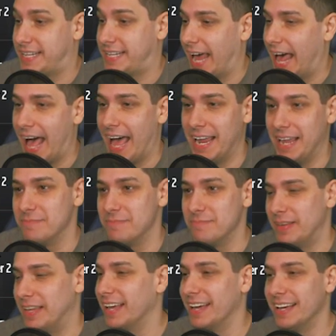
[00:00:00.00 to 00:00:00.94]
time
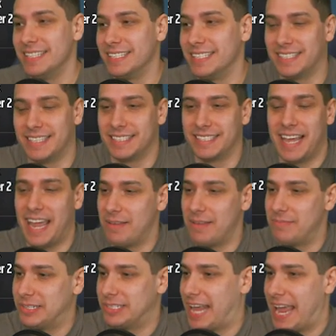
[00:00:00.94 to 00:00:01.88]
because this
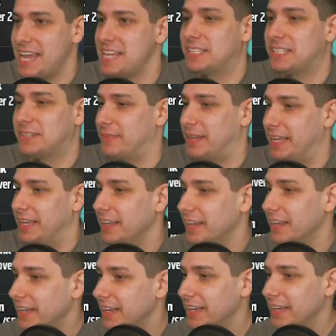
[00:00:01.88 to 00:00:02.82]
game just hates me.
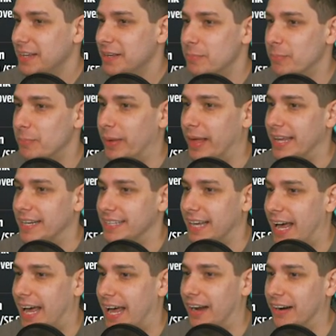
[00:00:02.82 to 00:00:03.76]
But,
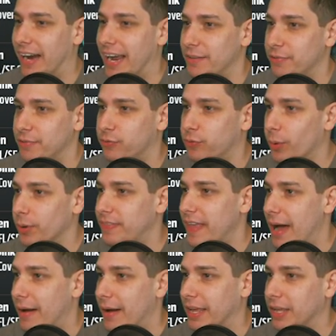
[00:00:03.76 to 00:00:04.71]
uh, all right, fourth
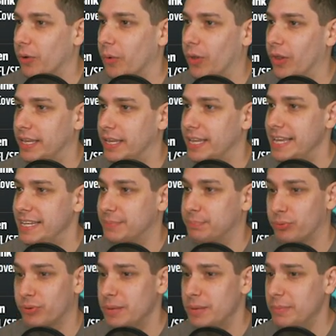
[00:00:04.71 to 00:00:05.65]
down and goal. He's
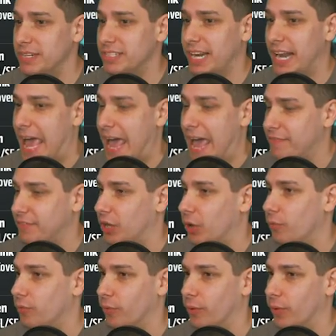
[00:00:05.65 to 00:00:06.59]
pretty much going to have to
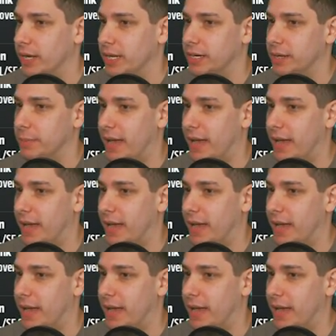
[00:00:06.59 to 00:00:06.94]
go for it here, in